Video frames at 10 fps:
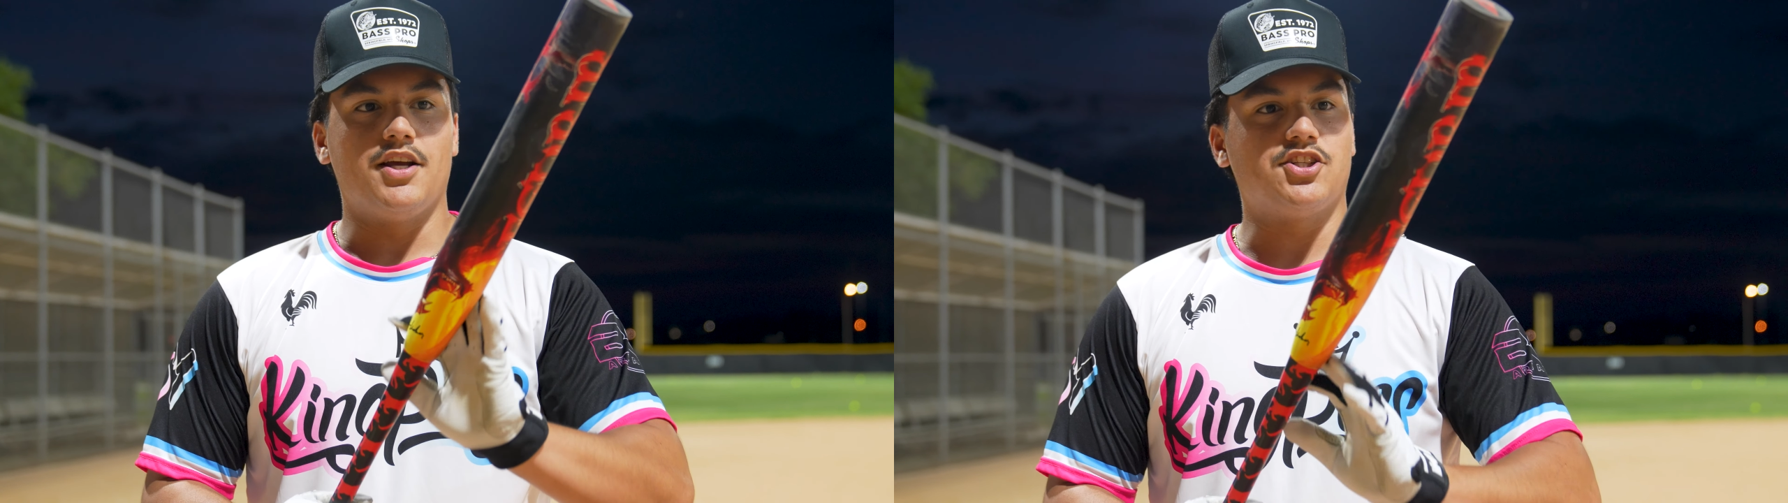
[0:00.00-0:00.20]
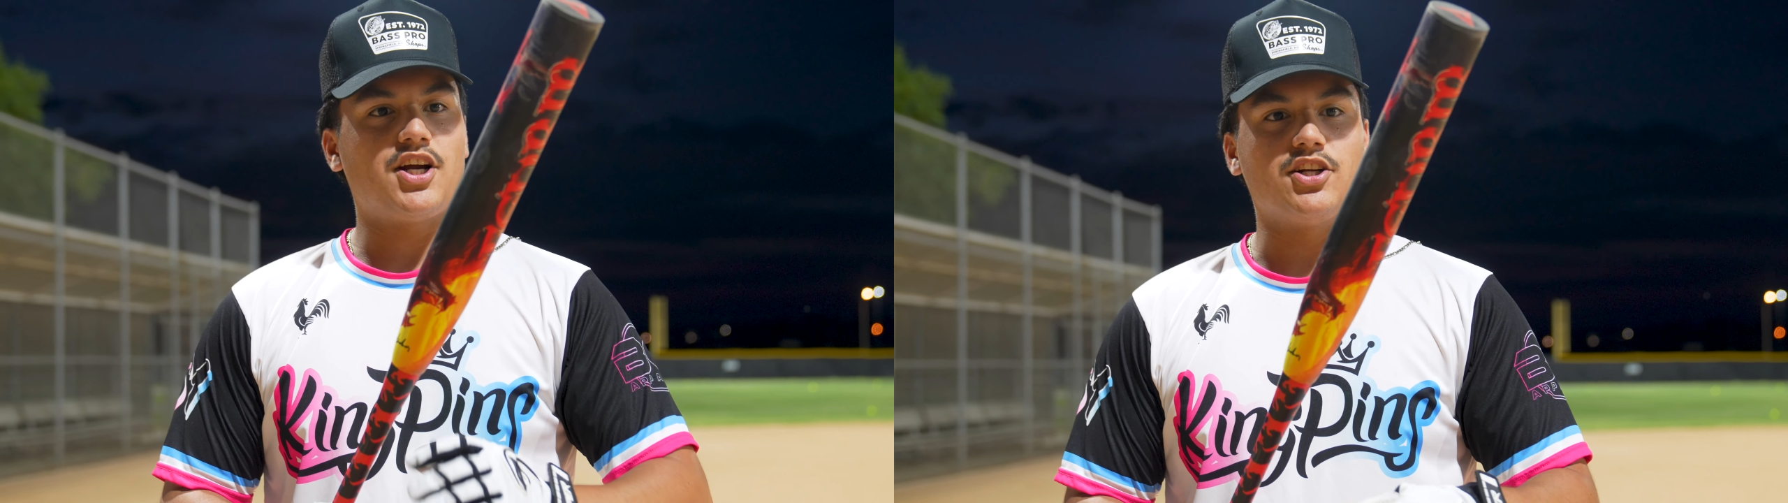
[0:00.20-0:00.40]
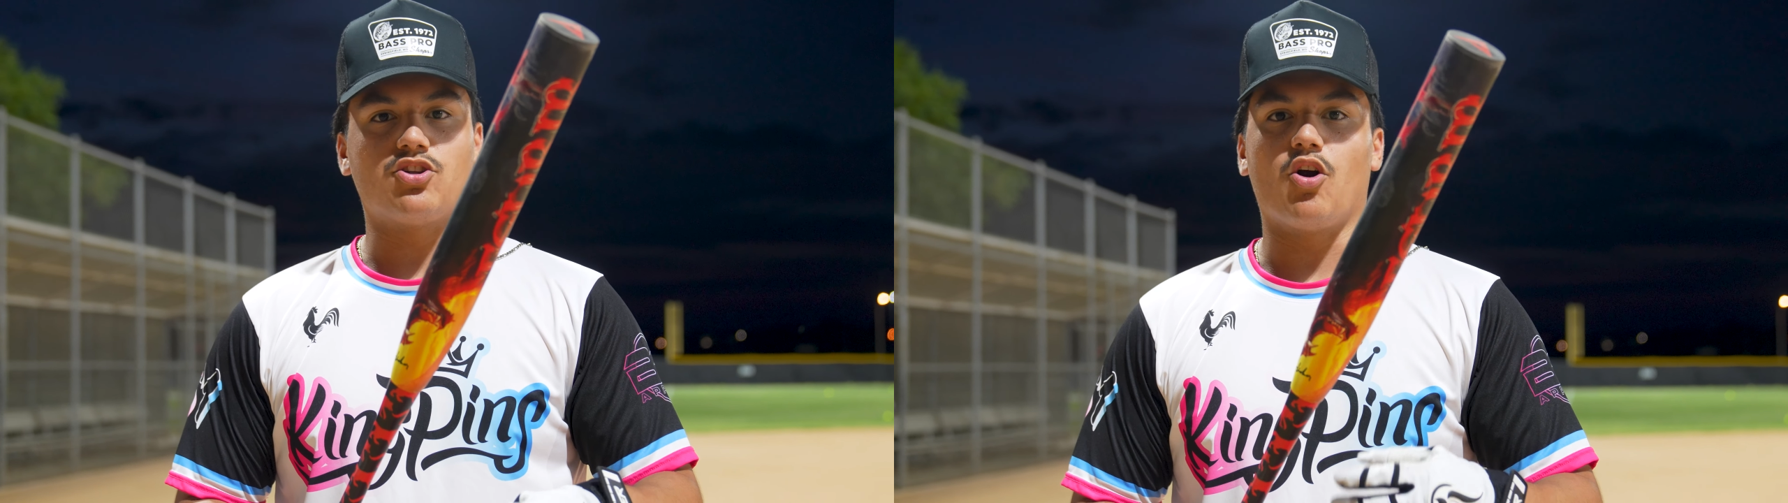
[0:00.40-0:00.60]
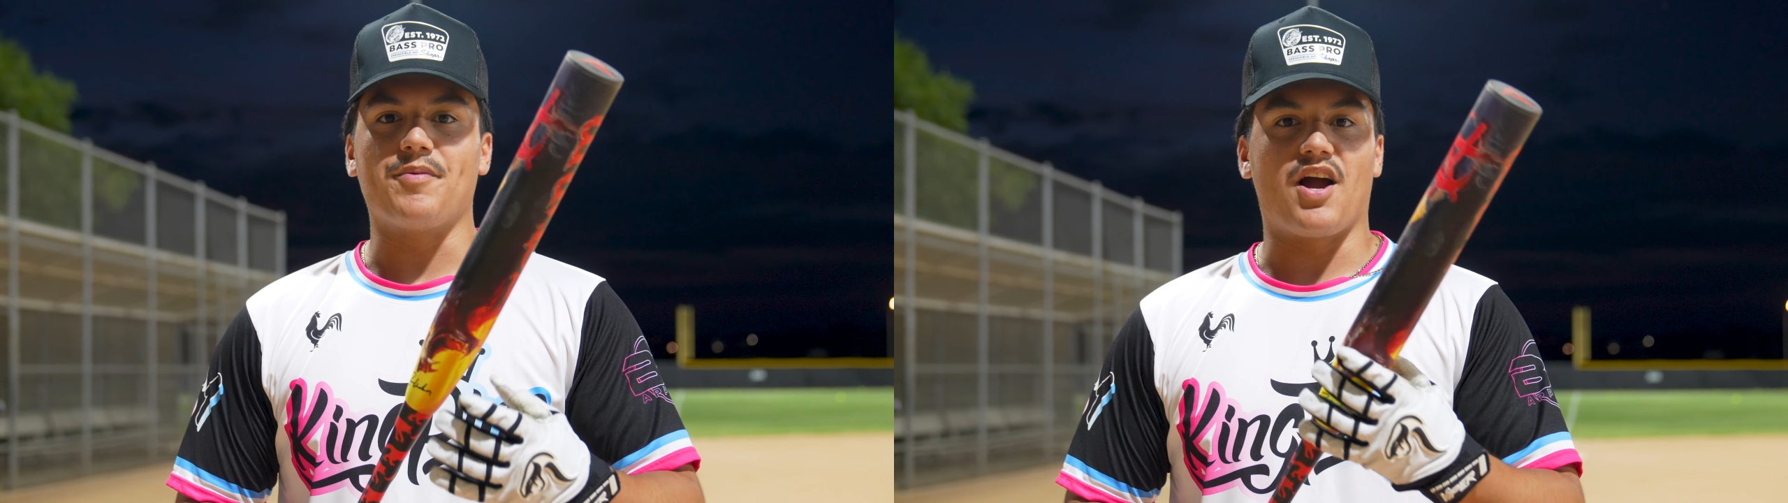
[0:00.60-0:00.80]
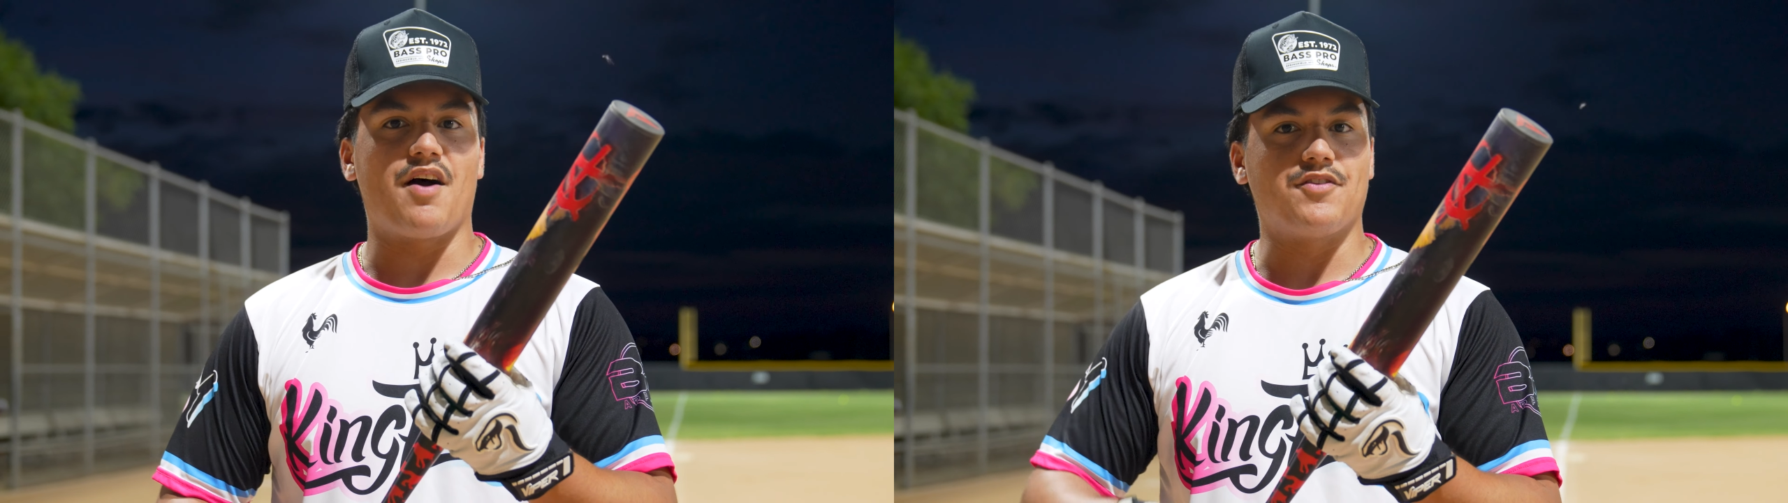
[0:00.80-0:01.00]
It just kind of throwing
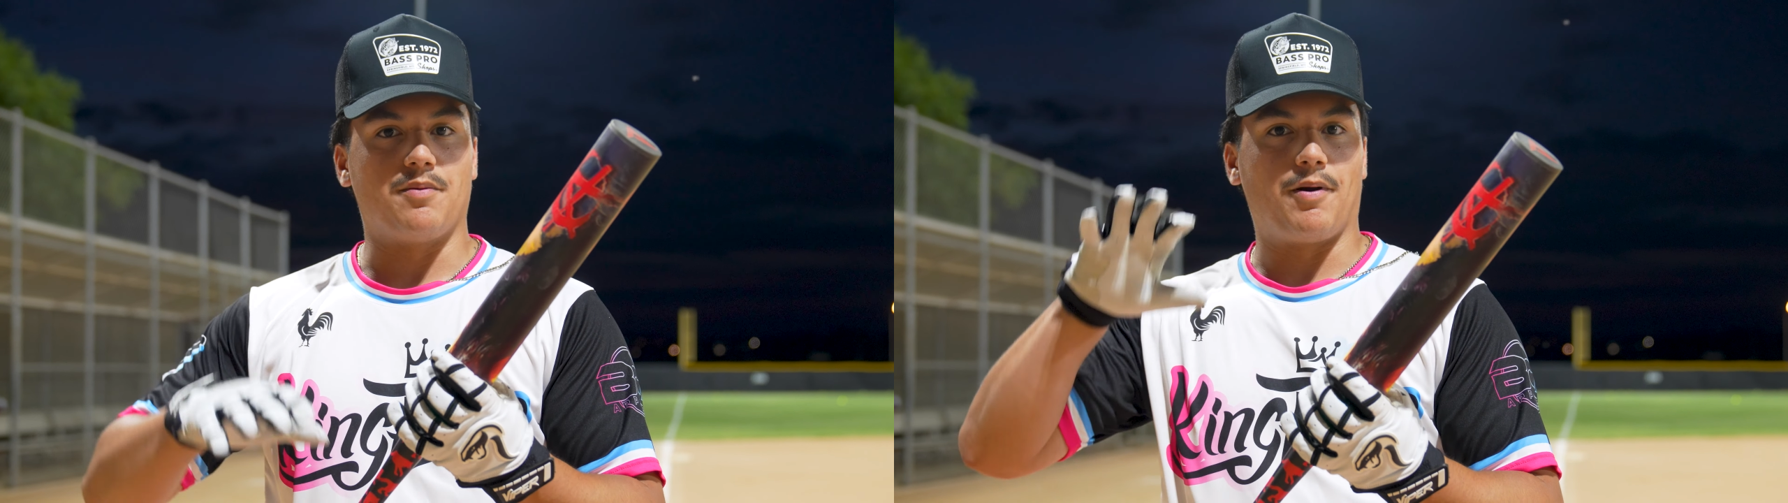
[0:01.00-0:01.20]
me off and